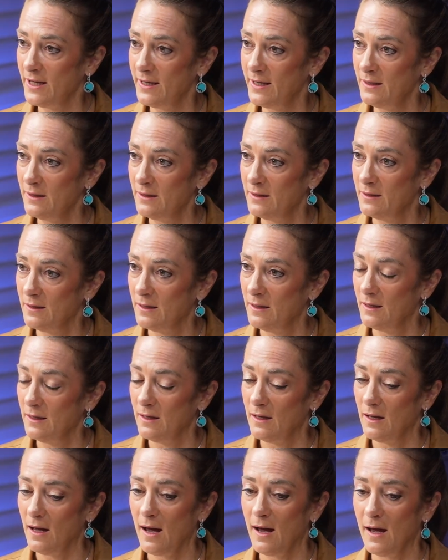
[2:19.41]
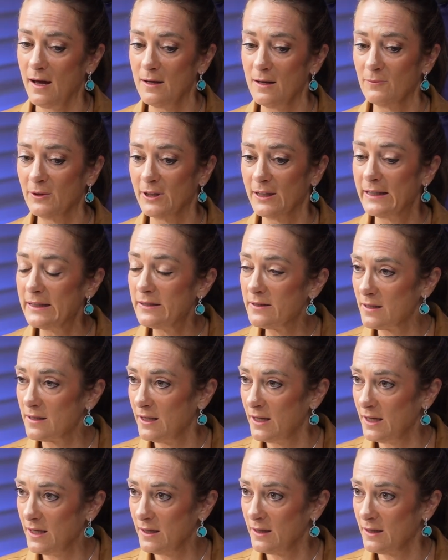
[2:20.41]
it. I'm
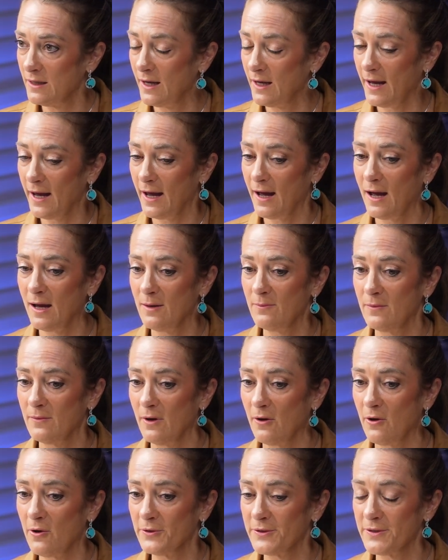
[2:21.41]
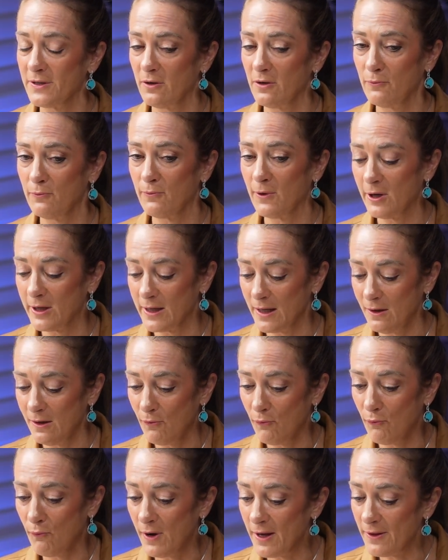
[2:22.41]
listening. I'm also
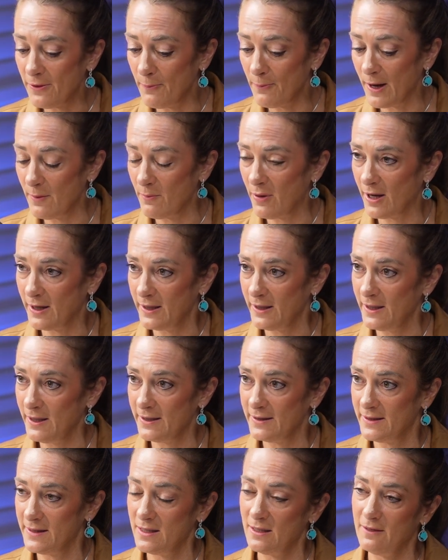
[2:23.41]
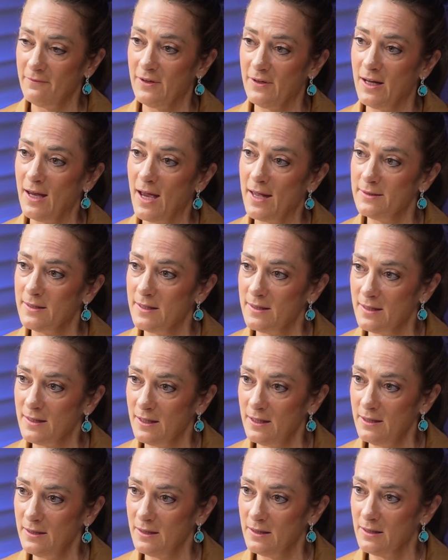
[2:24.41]
working with my body instead of against
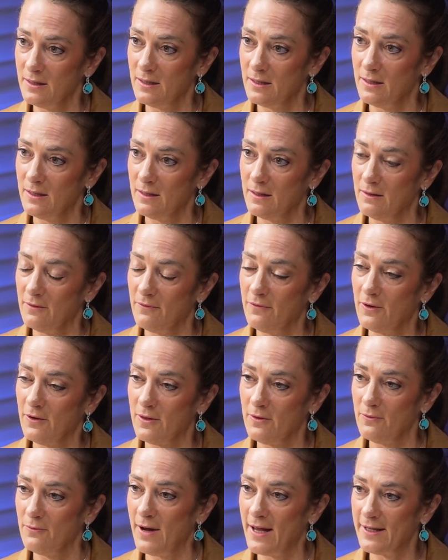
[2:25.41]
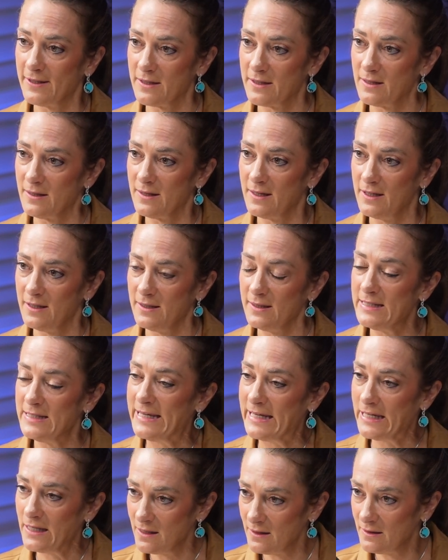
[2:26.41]
it for the rest that it
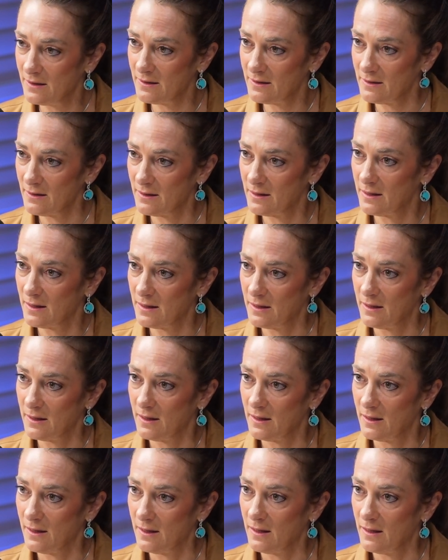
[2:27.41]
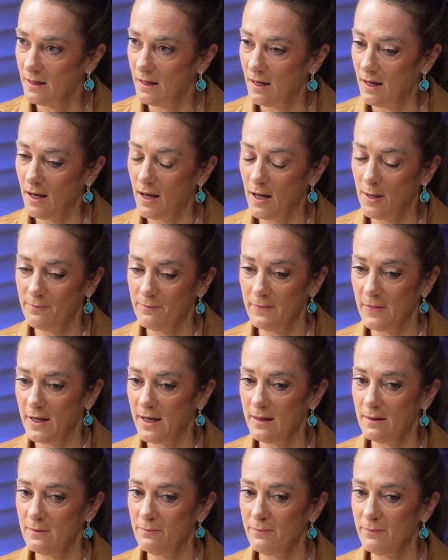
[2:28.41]
needs. Um,
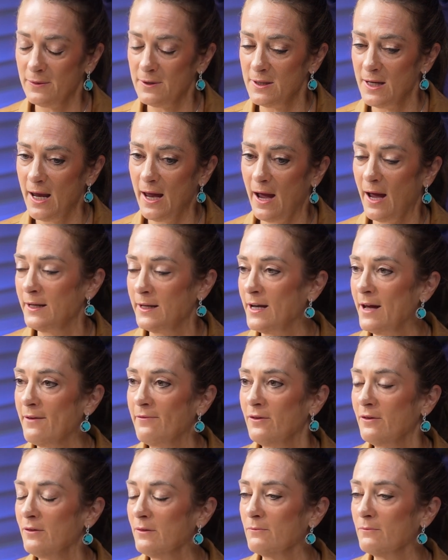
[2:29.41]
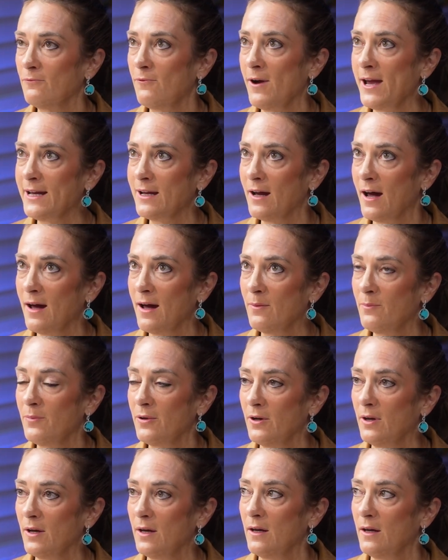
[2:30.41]
it, I never wake up
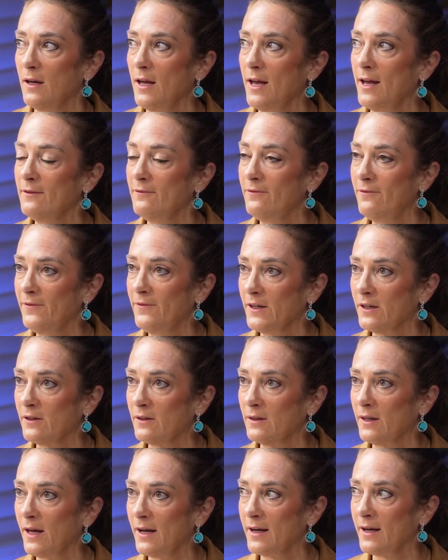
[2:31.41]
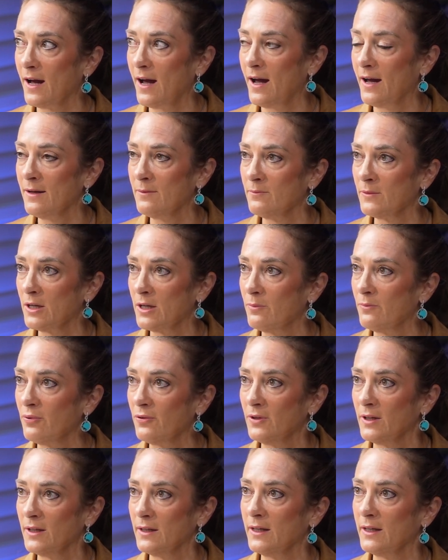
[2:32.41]
and feel like I am
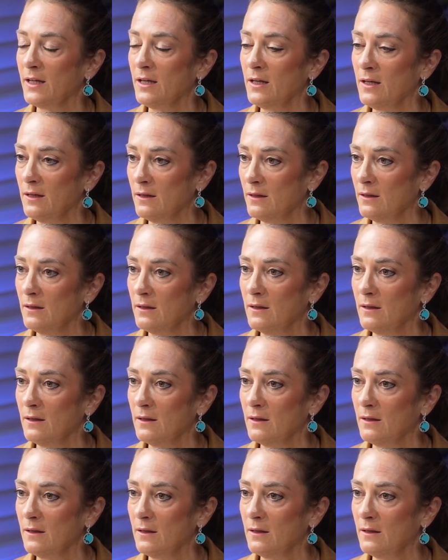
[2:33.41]
completely